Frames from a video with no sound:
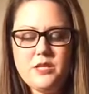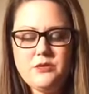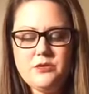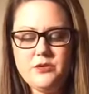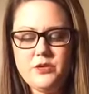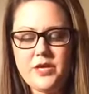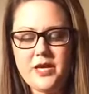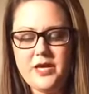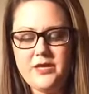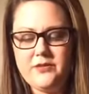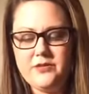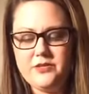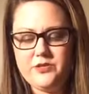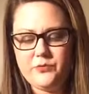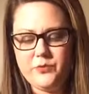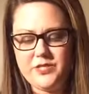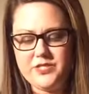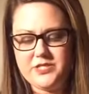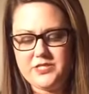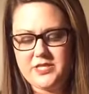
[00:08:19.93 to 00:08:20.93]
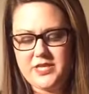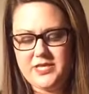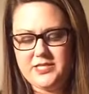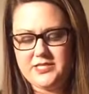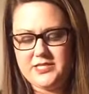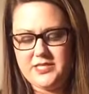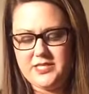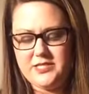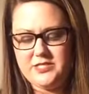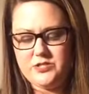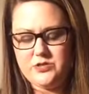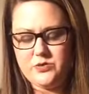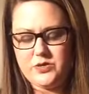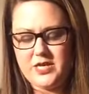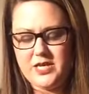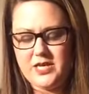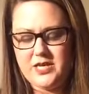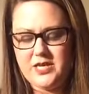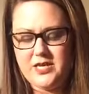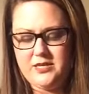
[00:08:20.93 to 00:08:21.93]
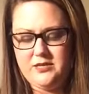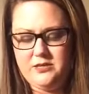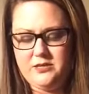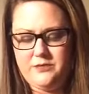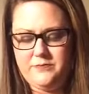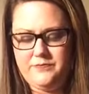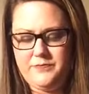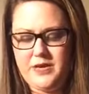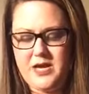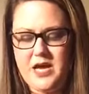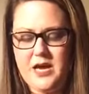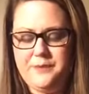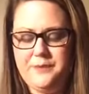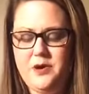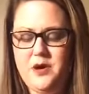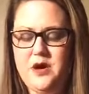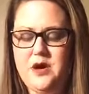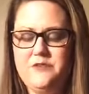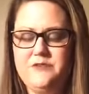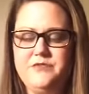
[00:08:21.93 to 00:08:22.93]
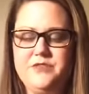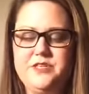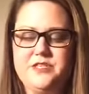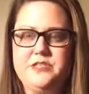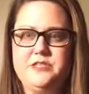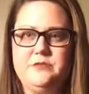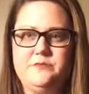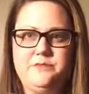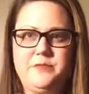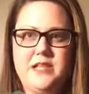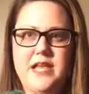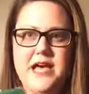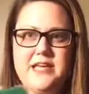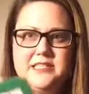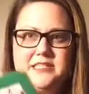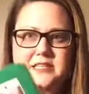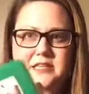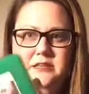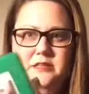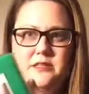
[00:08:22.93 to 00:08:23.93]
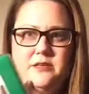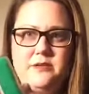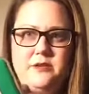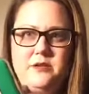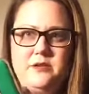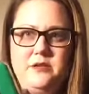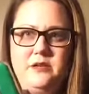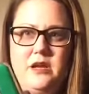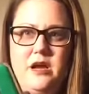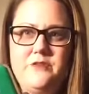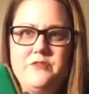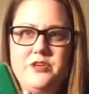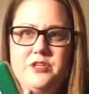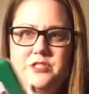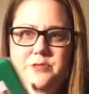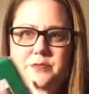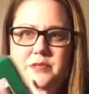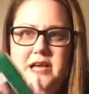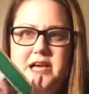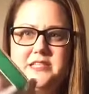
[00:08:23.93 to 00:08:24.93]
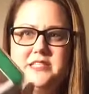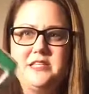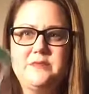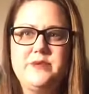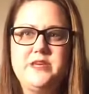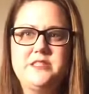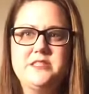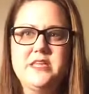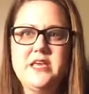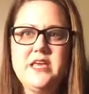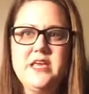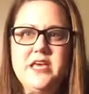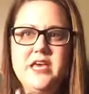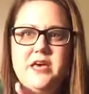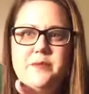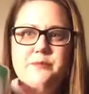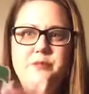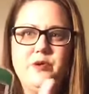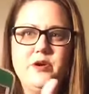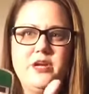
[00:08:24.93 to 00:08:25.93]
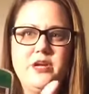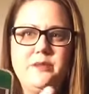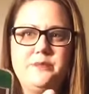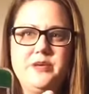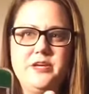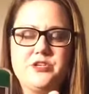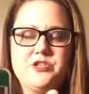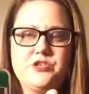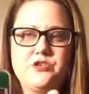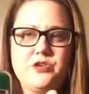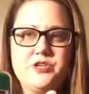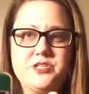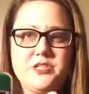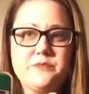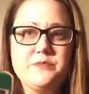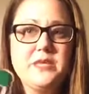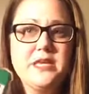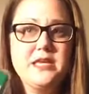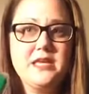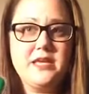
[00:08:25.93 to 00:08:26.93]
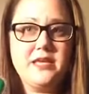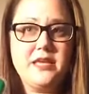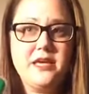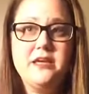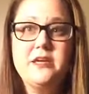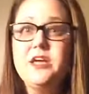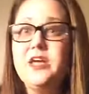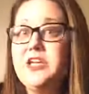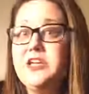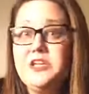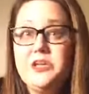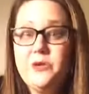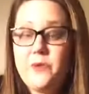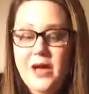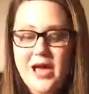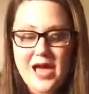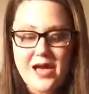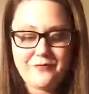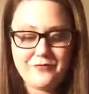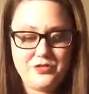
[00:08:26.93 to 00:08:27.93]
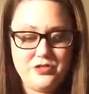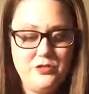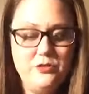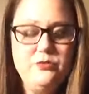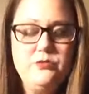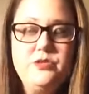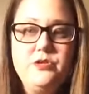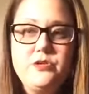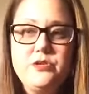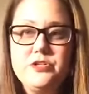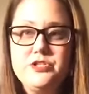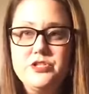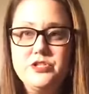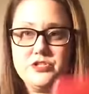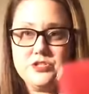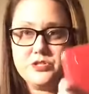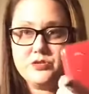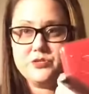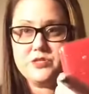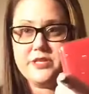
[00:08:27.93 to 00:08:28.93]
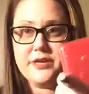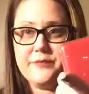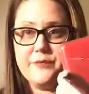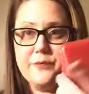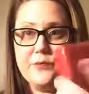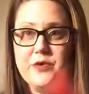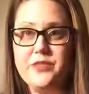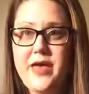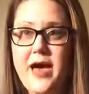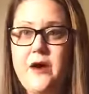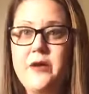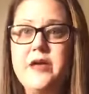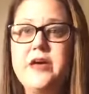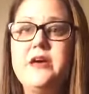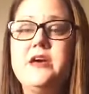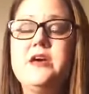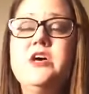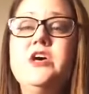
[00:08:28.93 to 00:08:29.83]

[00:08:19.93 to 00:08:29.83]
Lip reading: And what's nice is you can pop off this the cover's plastic piece and put a picture or something in it. You don't have to. You could just use them without it.